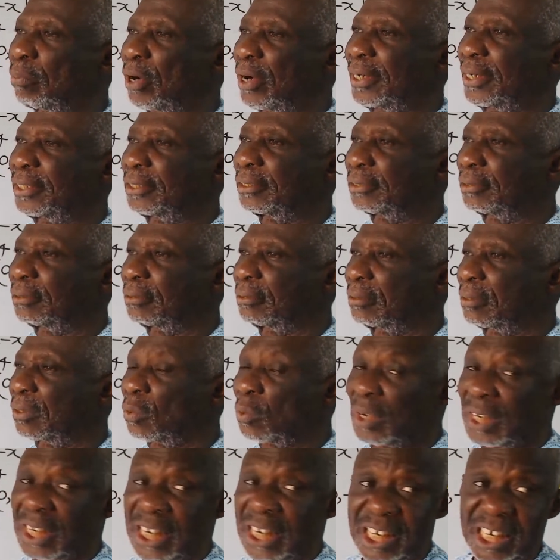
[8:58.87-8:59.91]
point.
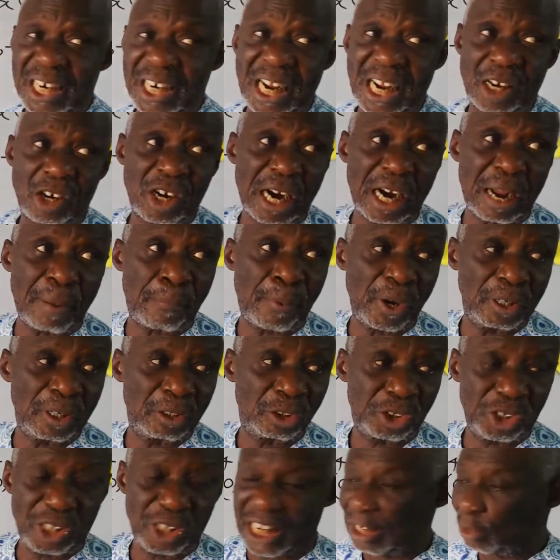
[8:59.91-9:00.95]
We need another point
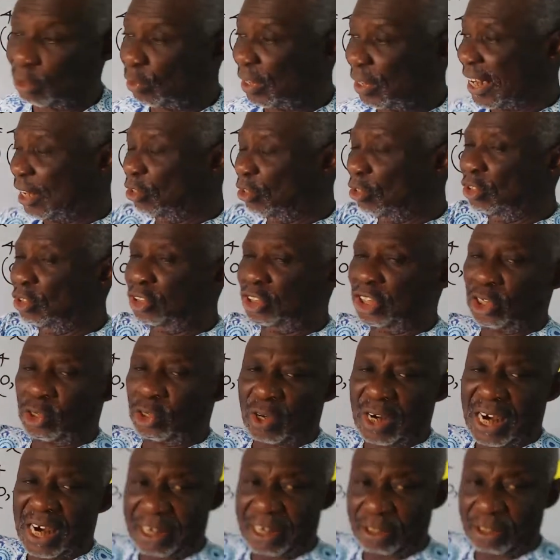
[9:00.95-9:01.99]
so that we can use the
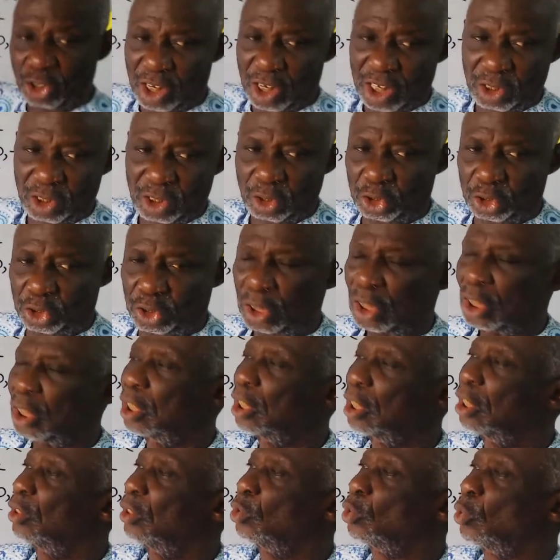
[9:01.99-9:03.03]
ruler and join those
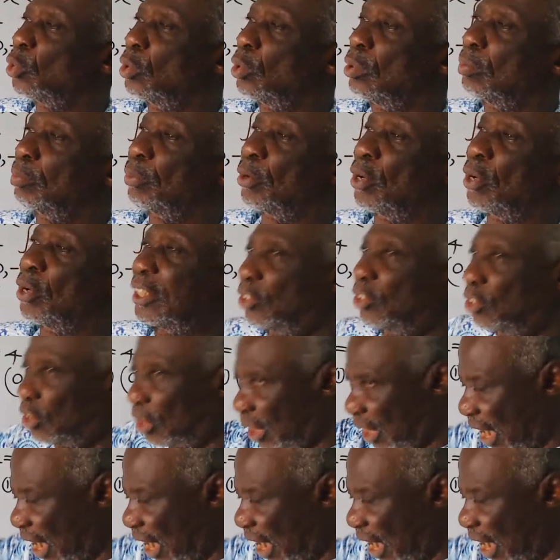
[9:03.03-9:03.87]
2 points